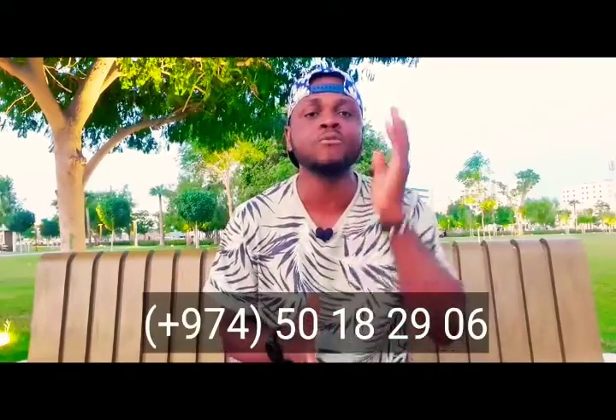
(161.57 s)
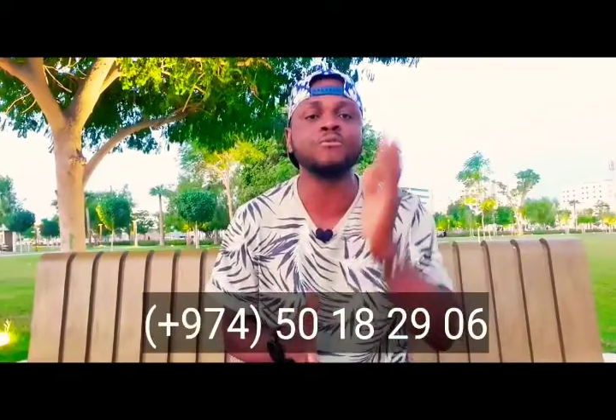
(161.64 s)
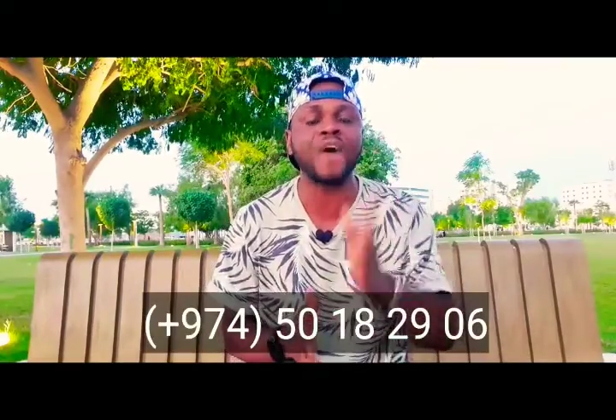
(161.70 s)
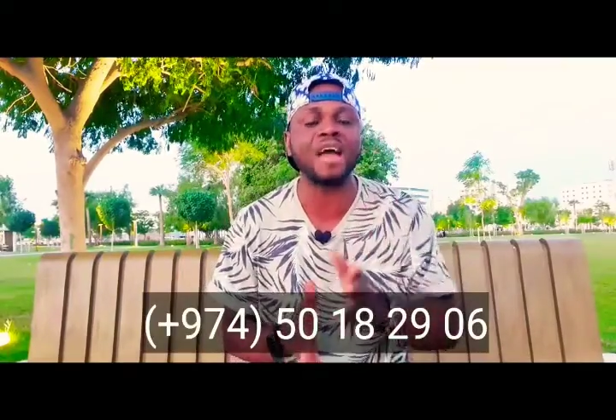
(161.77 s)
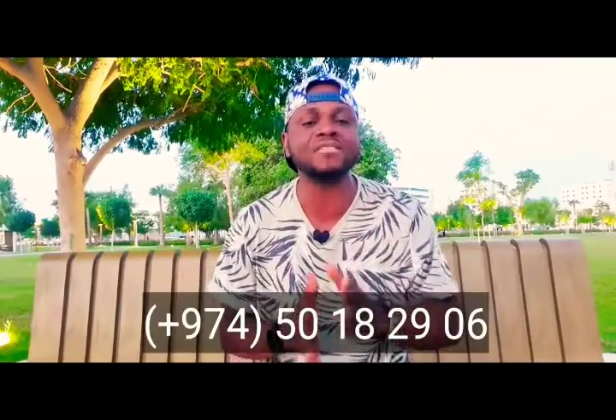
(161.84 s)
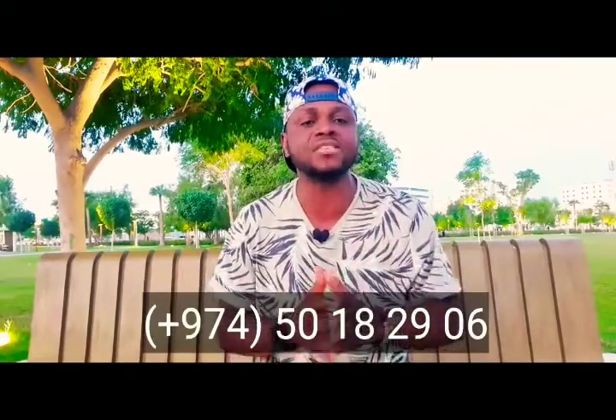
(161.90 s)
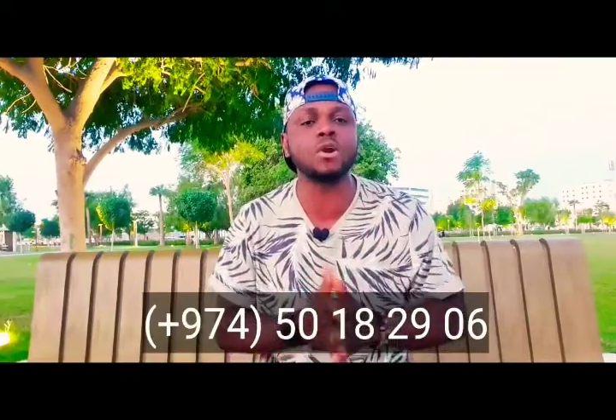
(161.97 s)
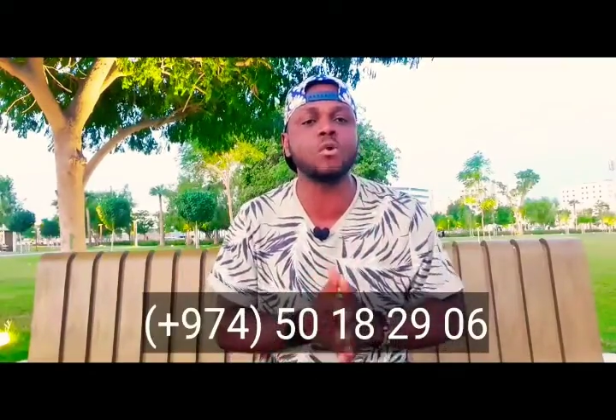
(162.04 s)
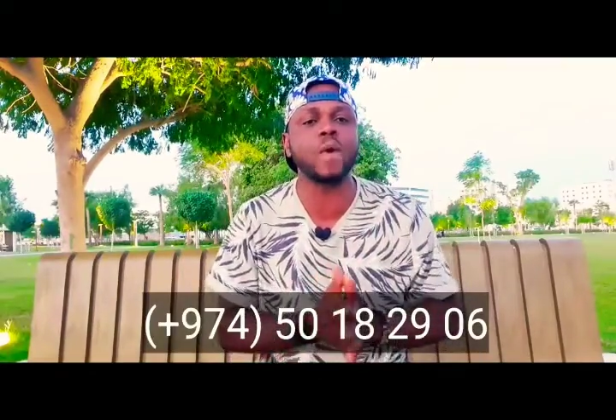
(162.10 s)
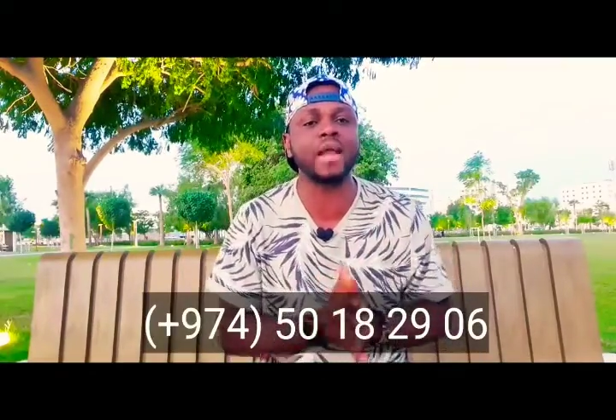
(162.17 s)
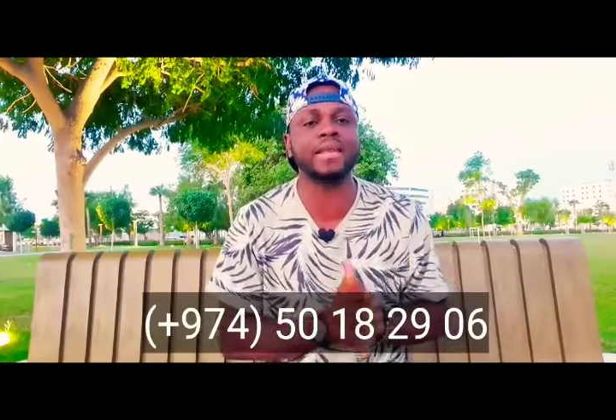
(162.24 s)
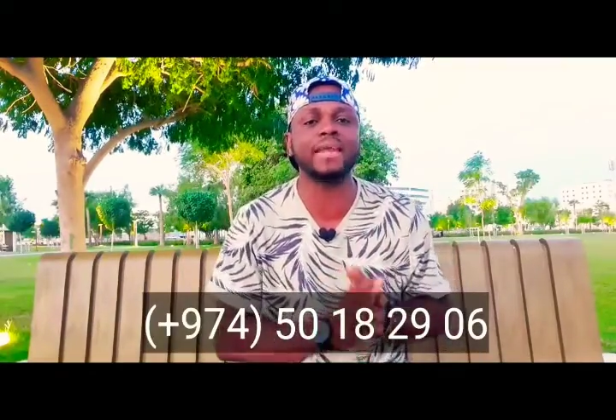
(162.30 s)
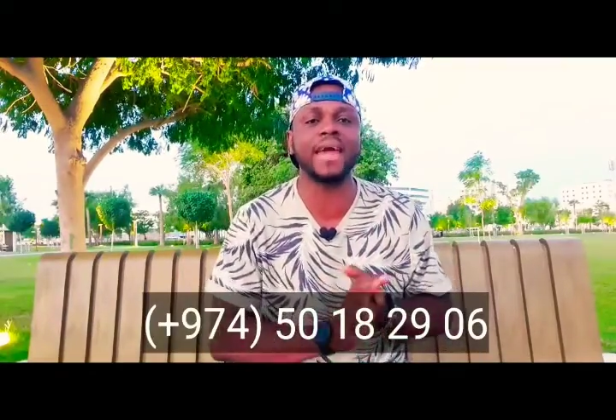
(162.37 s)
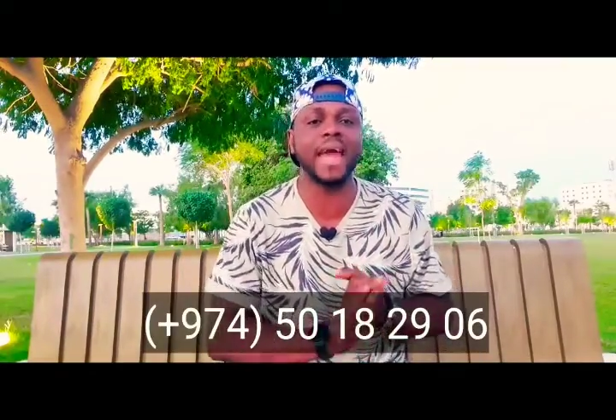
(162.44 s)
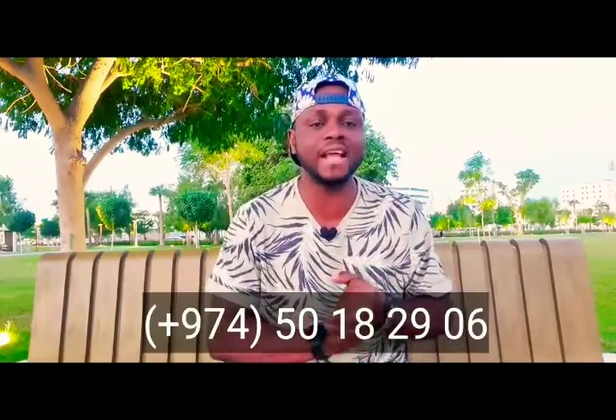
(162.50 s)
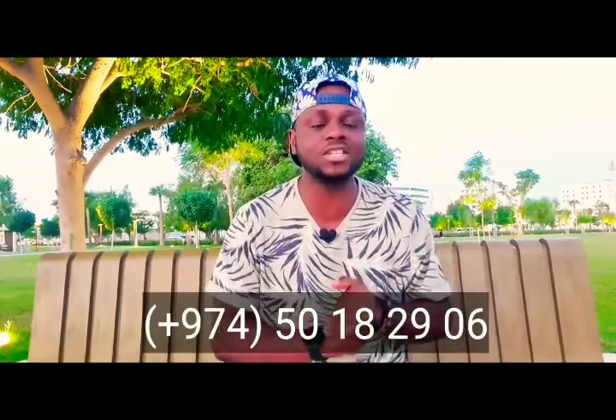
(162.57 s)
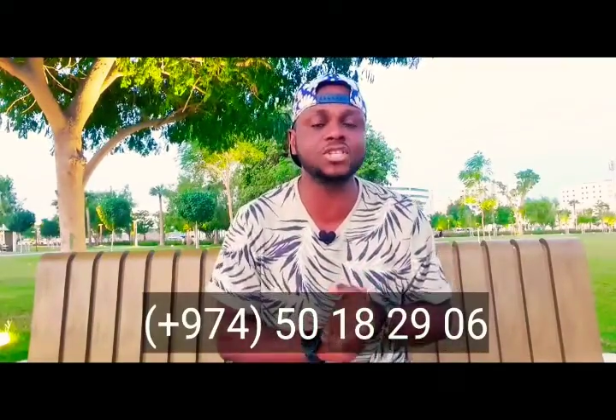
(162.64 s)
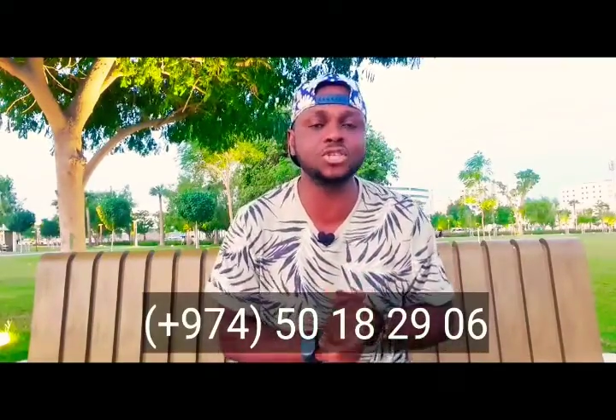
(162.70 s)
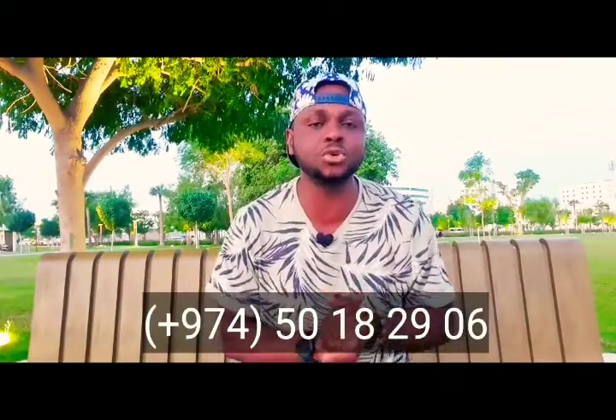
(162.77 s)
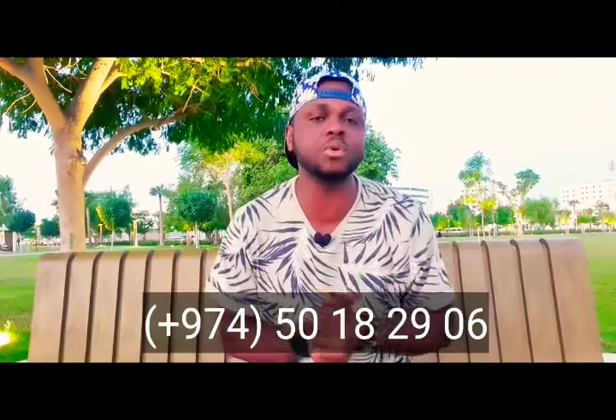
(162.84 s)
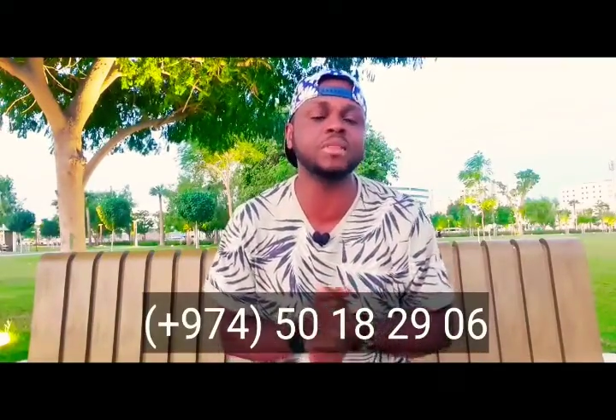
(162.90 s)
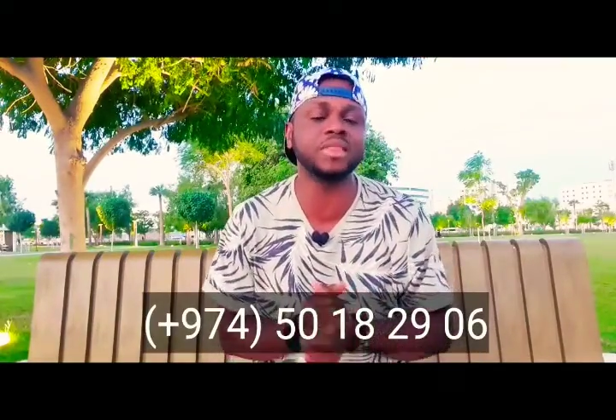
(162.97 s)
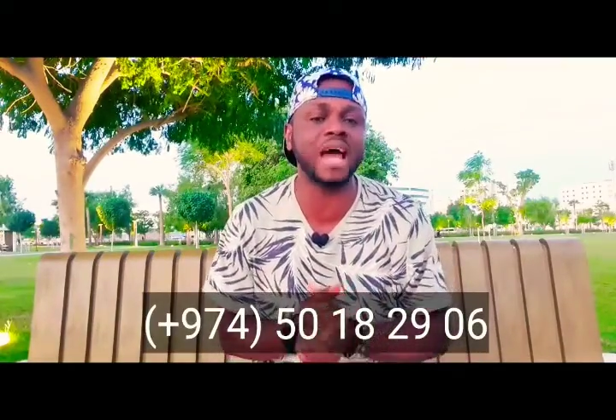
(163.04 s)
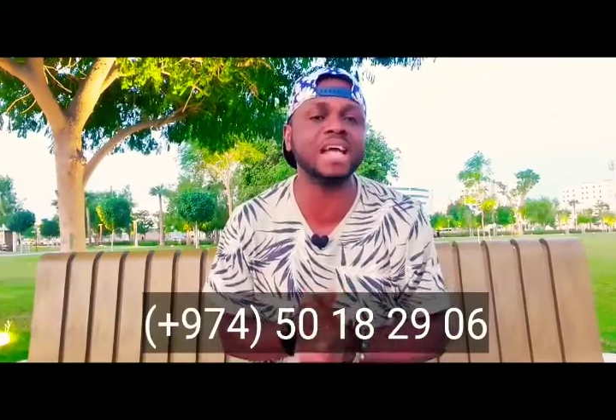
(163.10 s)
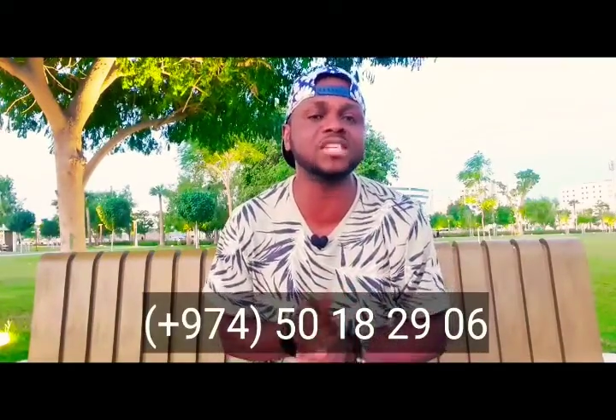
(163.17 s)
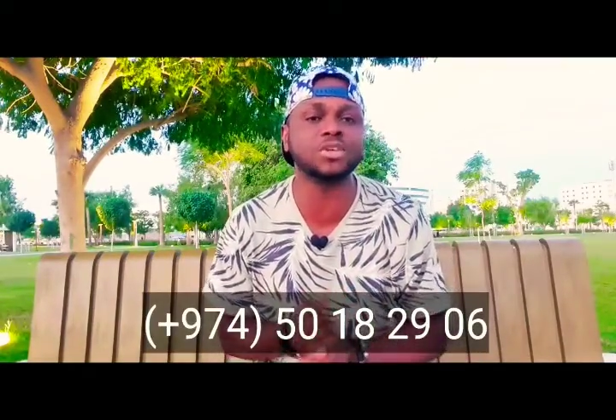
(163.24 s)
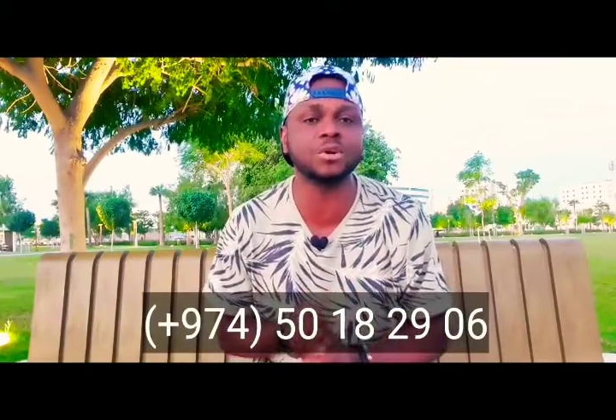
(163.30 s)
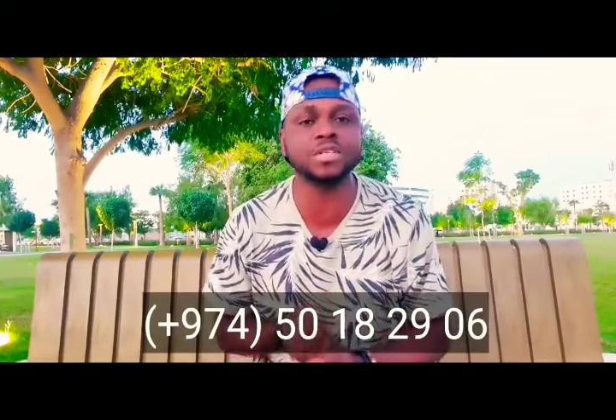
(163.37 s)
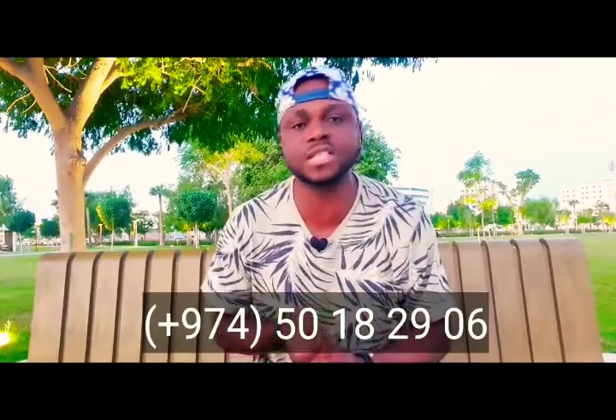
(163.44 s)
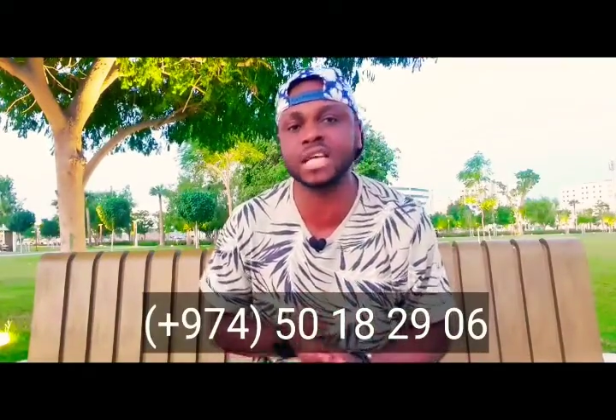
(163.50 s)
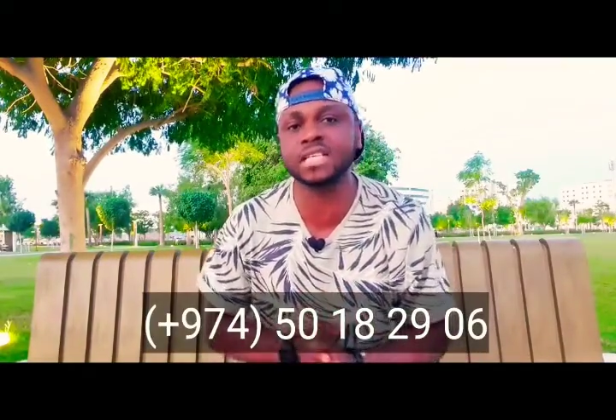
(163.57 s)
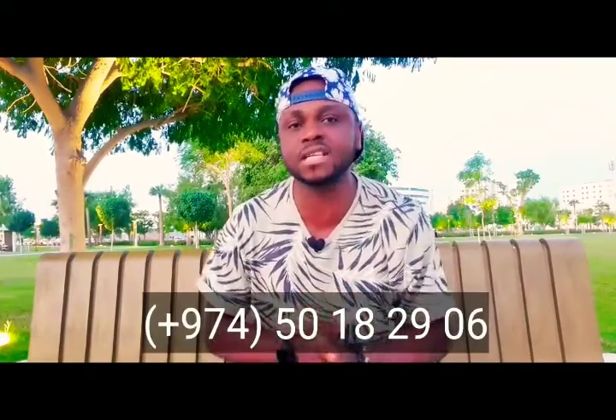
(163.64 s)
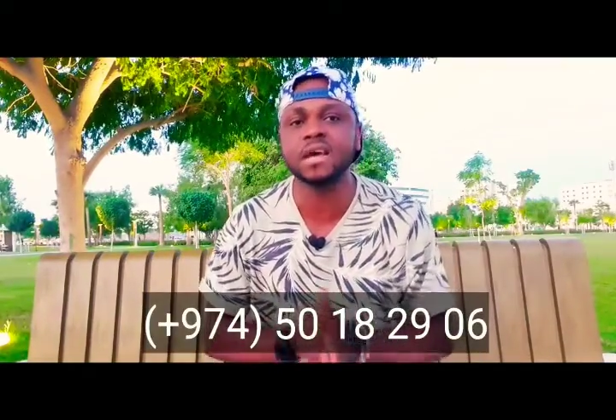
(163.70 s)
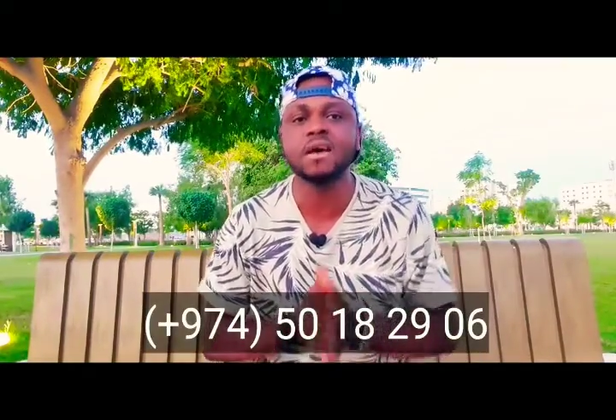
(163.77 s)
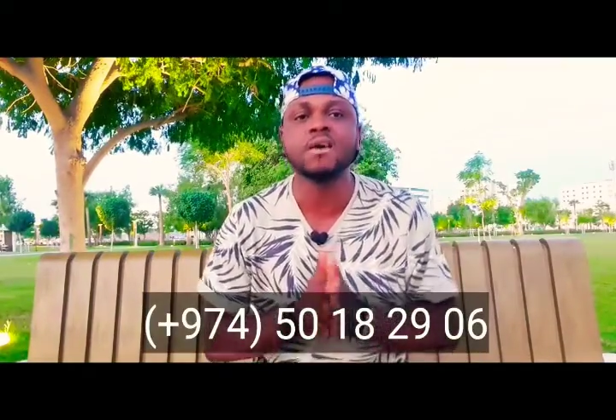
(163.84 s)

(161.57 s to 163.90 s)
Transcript: 501-82906,